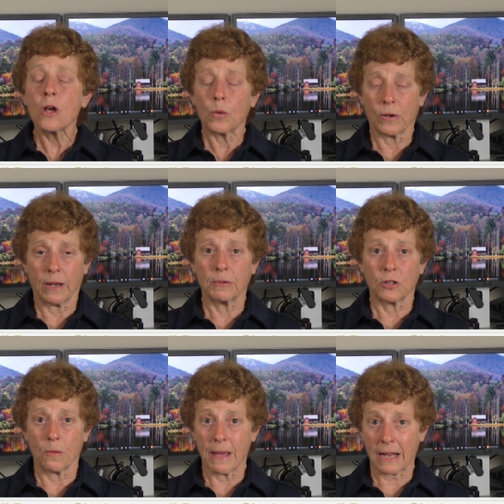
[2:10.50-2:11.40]
we're able to
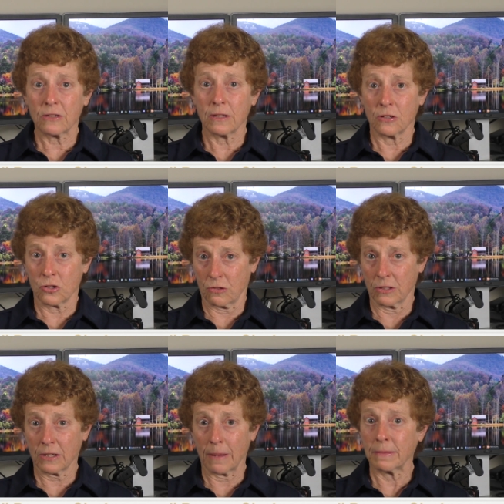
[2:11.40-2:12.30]
go back to the
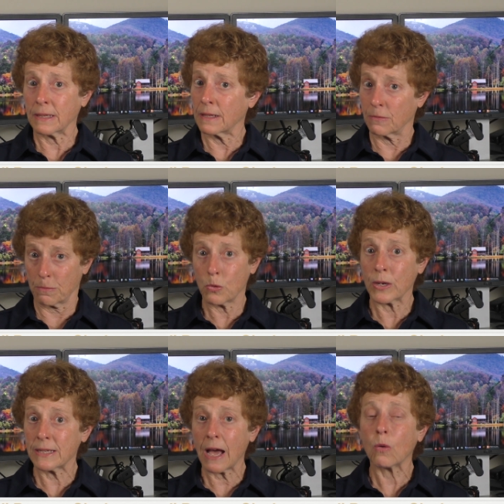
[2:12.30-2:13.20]
insurance company and
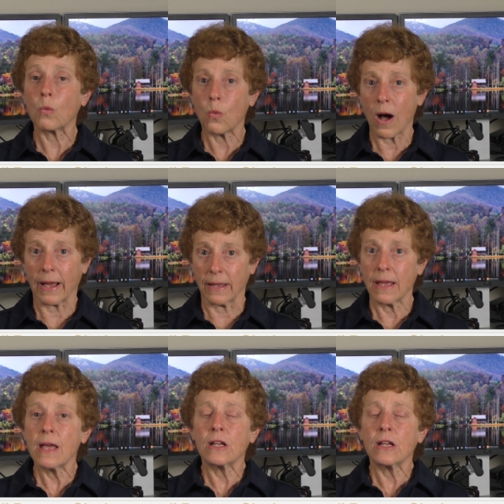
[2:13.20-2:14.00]
point out why.